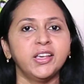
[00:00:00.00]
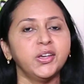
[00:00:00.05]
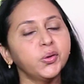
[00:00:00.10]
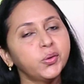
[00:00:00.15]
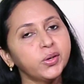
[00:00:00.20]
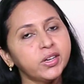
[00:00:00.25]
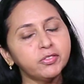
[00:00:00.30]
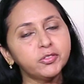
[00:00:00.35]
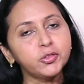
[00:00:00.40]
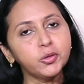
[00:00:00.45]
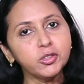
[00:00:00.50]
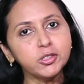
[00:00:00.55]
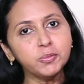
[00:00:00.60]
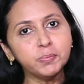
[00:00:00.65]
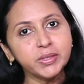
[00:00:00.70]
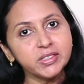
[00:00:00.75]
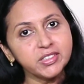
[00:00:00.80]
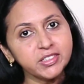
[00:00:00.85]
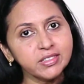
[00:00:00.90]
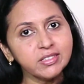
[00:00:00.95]
You could of course
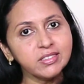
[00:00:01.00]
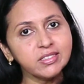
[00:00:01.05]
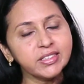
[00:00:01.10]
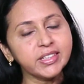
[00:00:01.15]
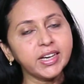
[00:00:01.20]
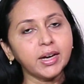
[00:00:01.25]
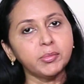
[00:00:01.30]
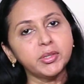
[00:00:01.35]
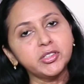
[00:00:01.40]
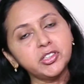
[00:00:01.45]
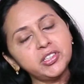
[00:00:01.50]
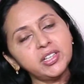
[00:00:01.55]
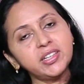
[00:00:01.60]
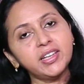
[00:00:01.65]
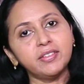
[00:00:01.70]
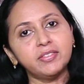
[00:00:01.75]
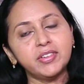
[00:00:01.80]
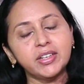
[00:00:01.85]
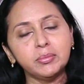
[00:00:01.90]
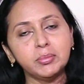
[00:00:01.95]
purchase the
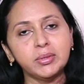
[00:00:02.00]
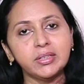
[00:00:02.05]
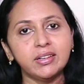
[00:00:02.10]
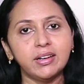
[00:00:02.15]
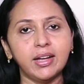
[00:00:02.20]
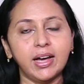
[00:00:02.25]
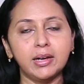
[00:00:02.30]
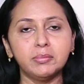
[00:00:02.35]
commercially available